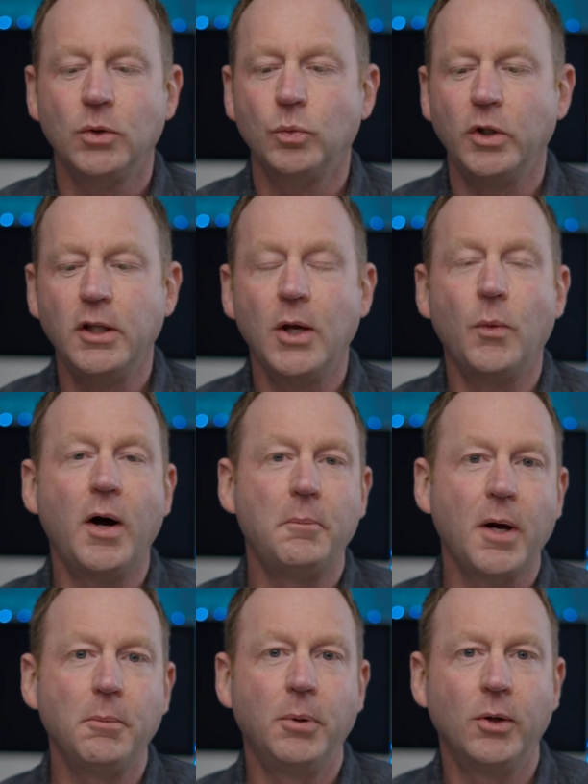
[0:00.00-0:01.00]
wouldn't they want
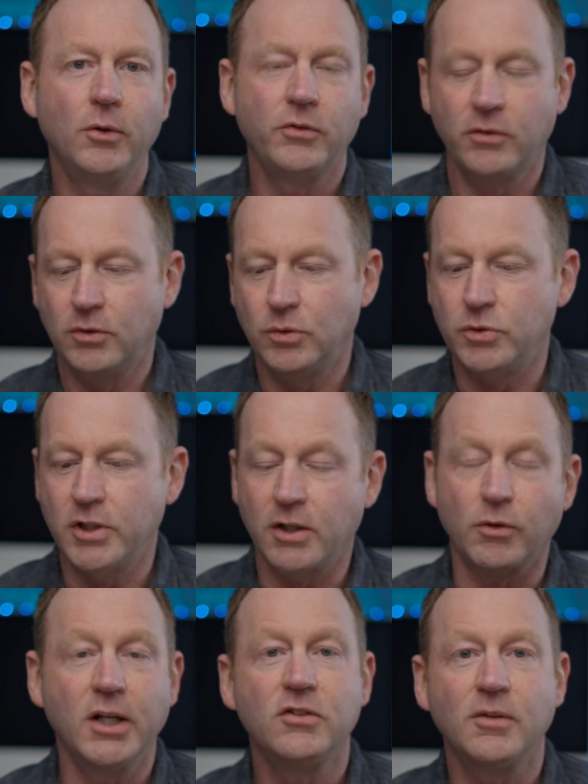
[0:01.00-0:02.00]
my post to
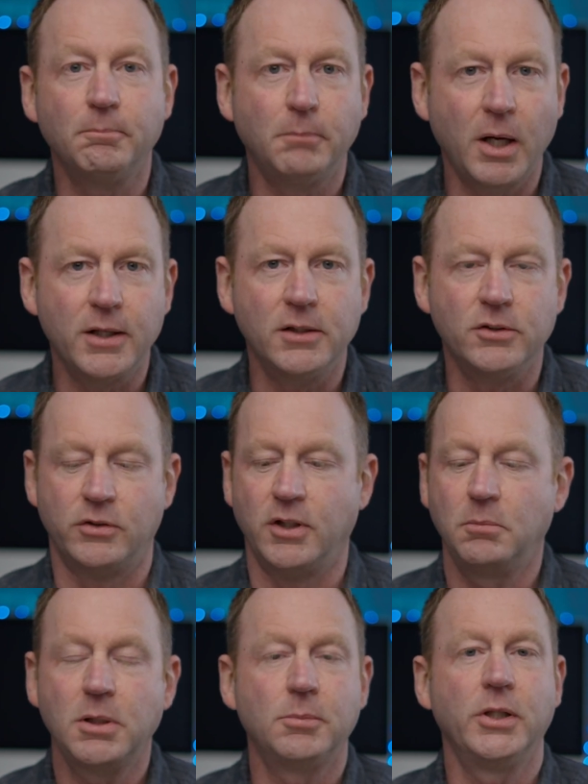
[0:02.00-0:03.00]
generate some buzz and
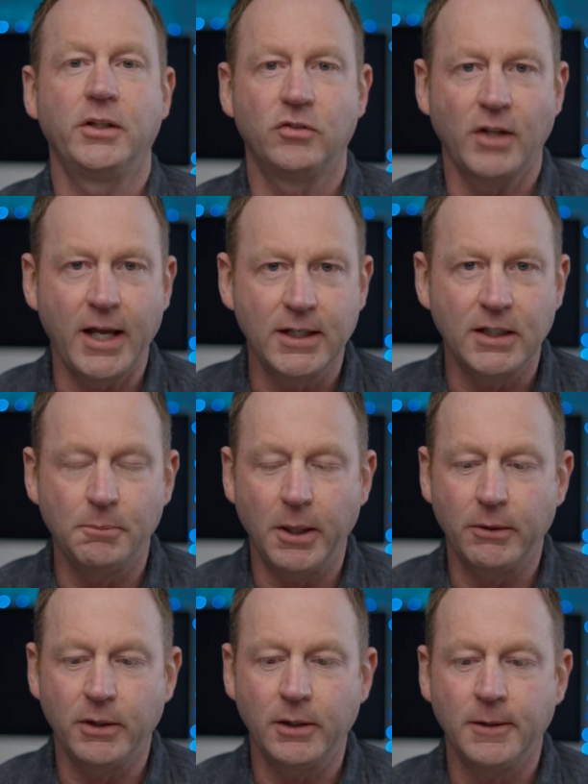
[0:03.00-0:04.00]
get people excited
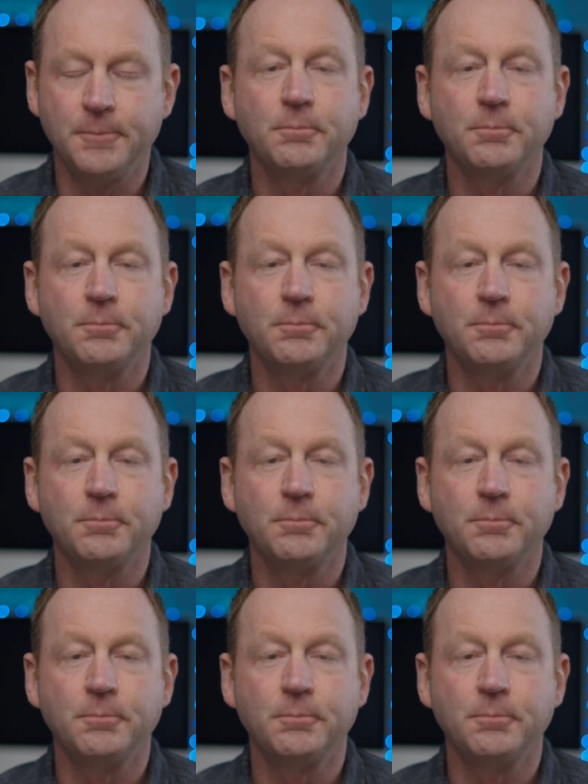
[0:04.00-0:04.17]
about it